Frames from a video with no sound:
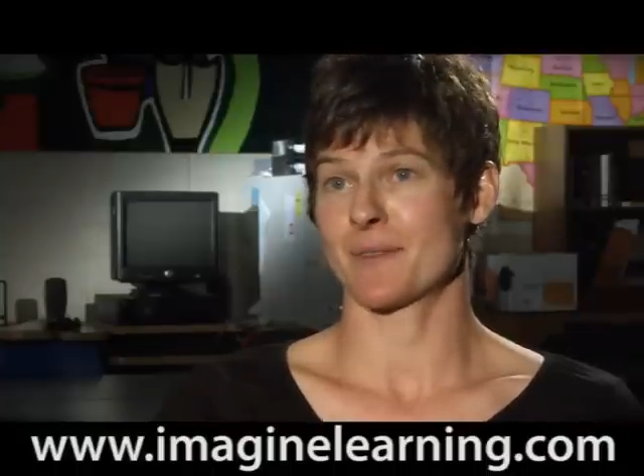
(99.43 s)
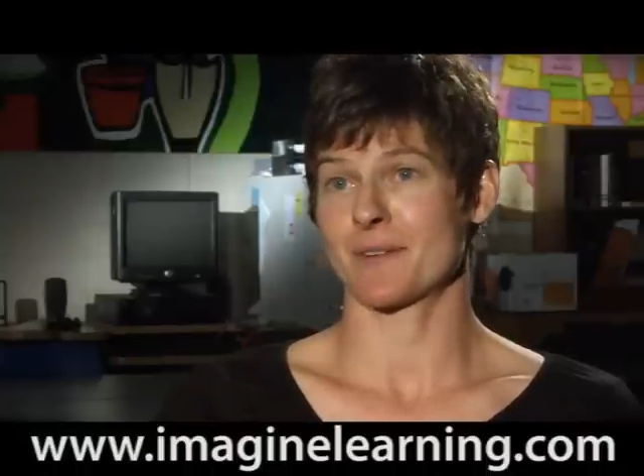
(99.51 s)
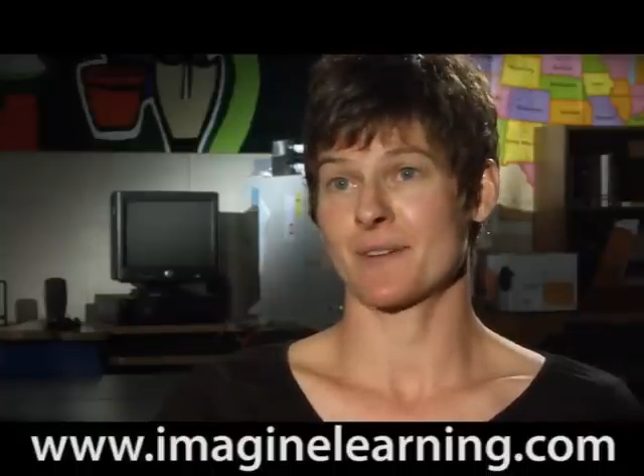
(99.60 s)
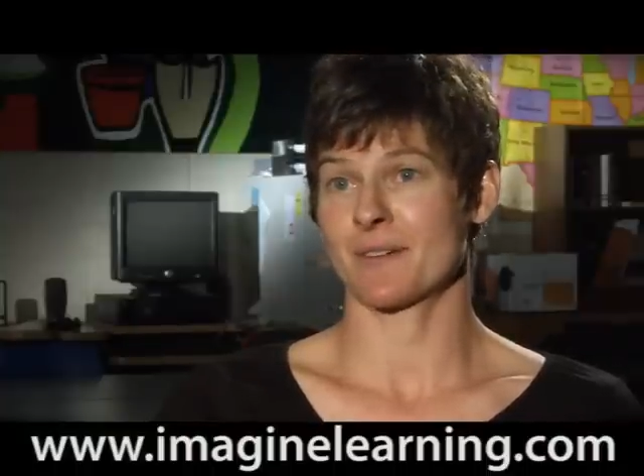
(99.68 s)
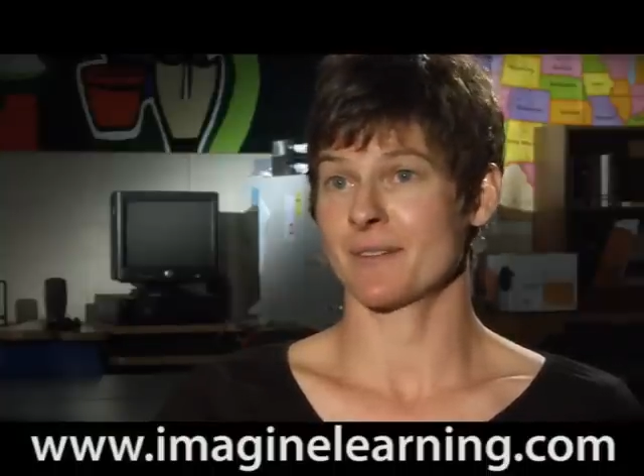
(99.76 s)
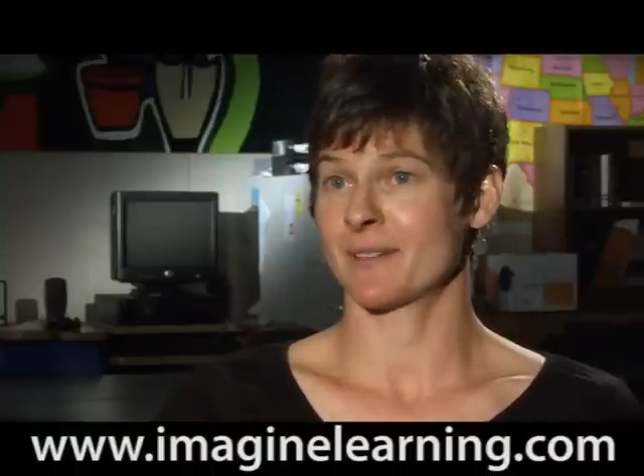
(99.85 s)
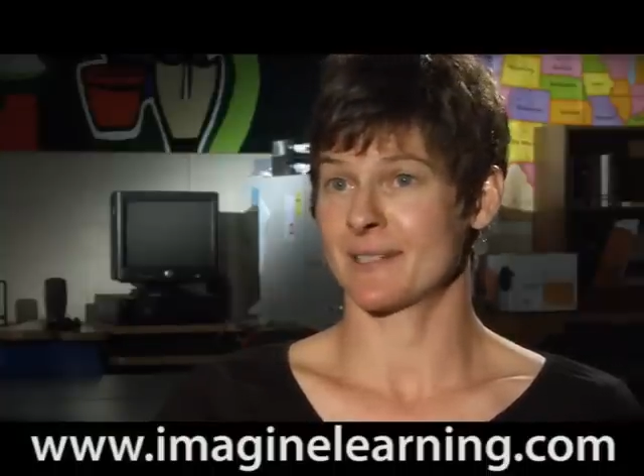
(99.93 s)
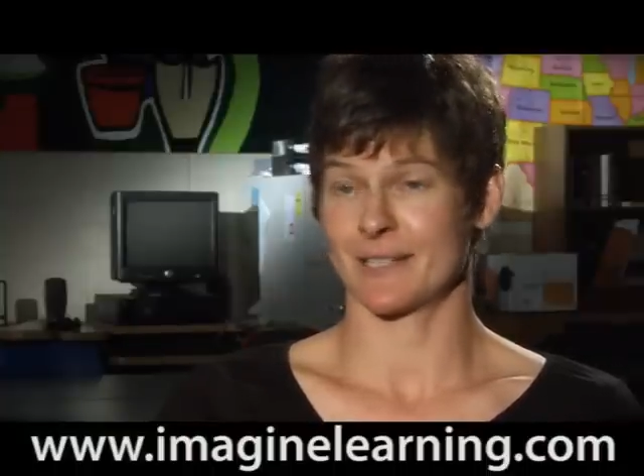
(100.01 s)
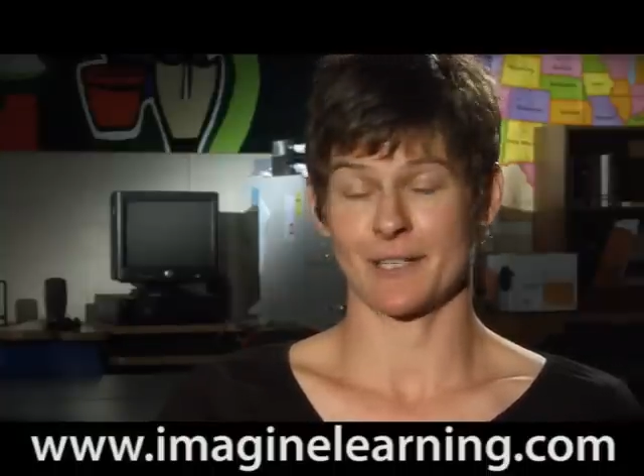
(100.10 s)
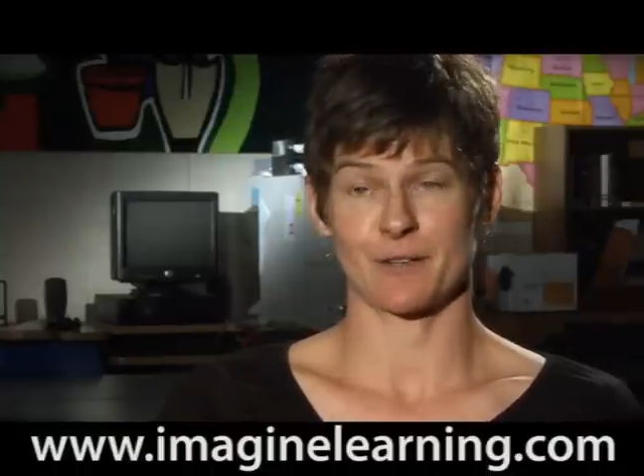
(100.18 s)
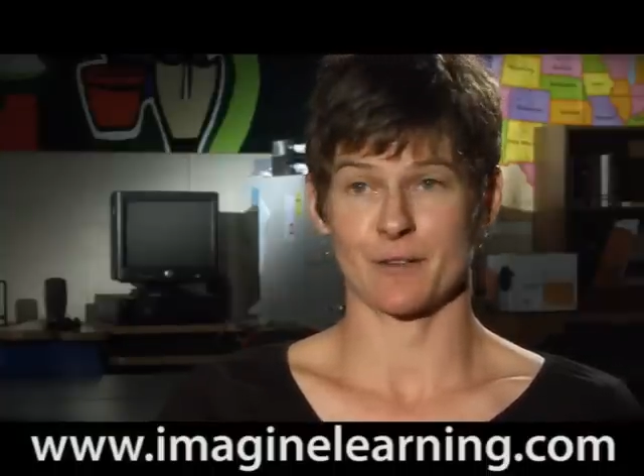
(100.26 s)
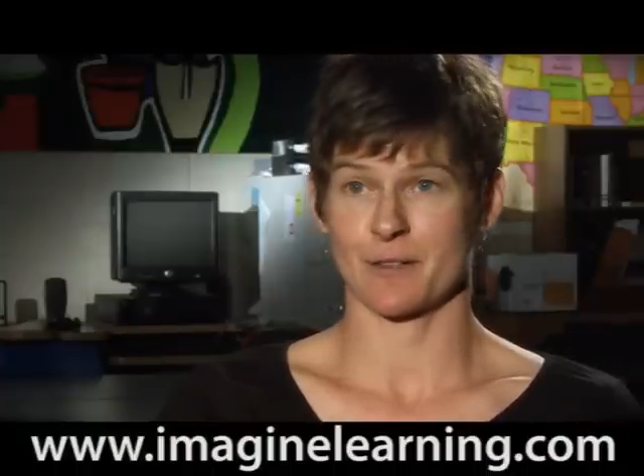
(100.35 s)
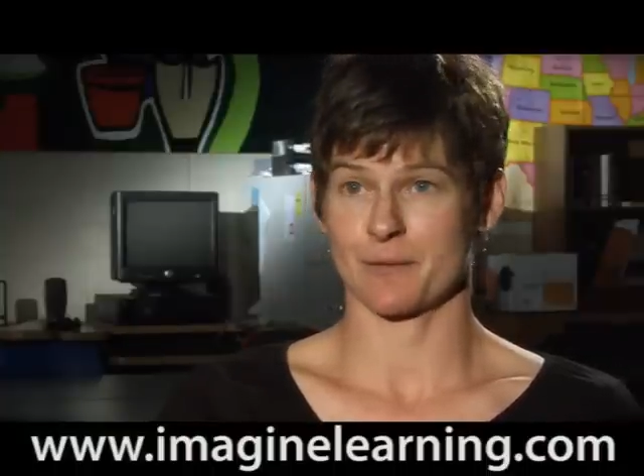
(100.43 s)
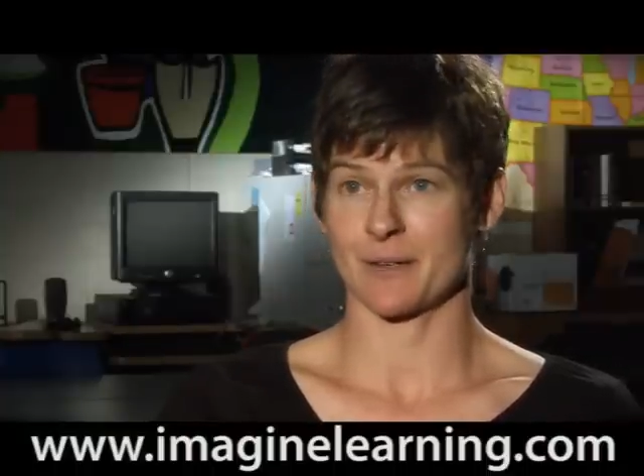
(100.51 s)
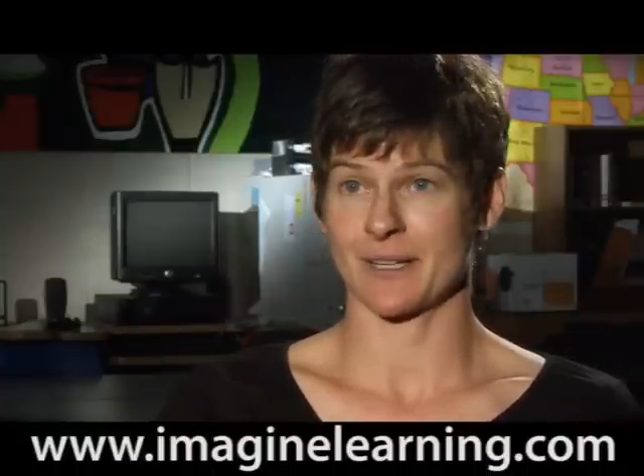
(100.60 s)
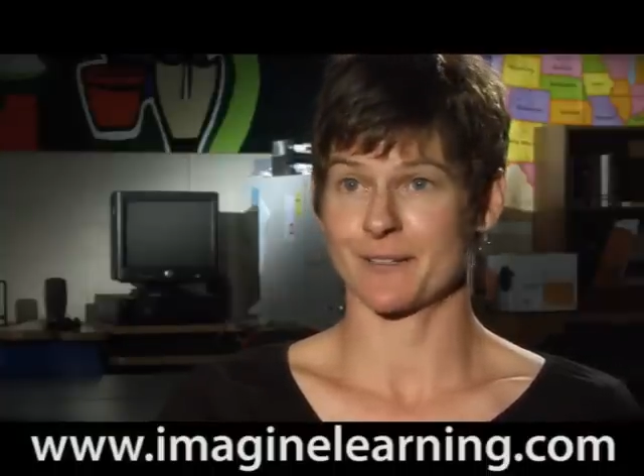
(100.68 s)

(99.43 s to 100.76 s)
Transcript: They're the tier three.